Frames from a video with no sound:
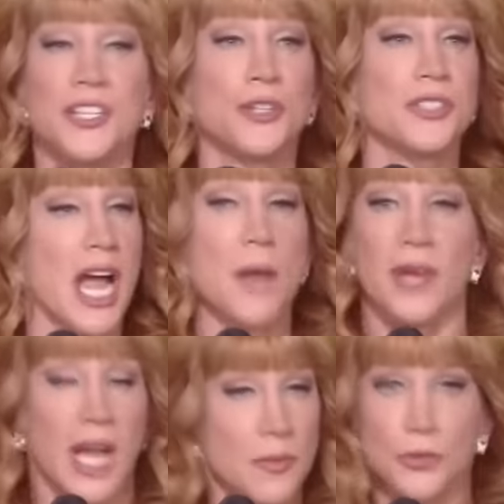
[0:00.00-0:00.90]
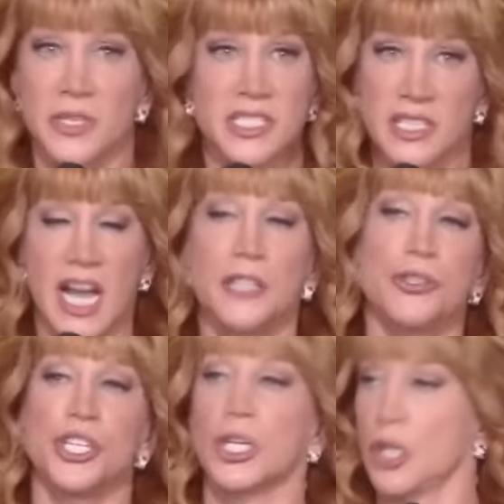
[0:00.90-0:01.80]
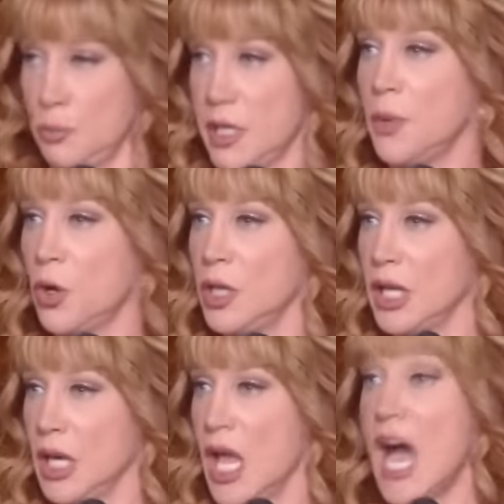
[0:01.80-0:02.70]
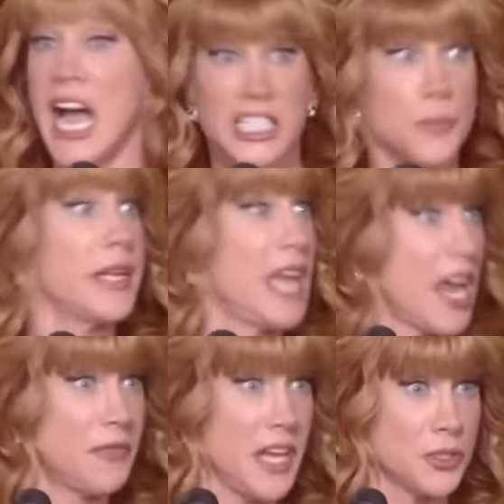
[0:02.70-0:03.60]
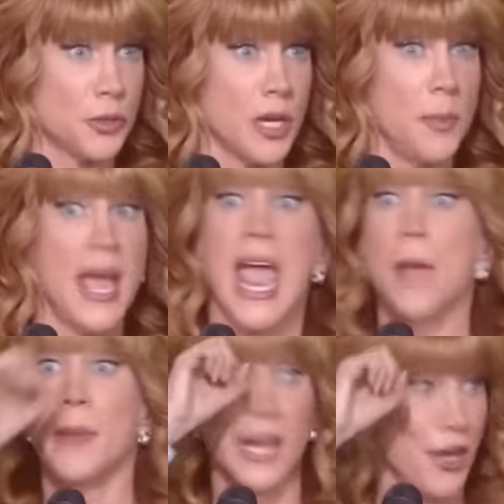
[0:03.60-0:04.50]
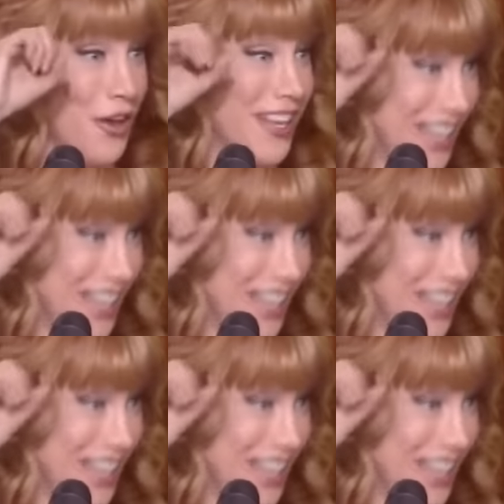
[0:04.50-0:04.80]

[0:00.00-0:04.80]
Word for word: I do. I'm I'm twisted. I do shit called peepholing. I spent half that trip at my own.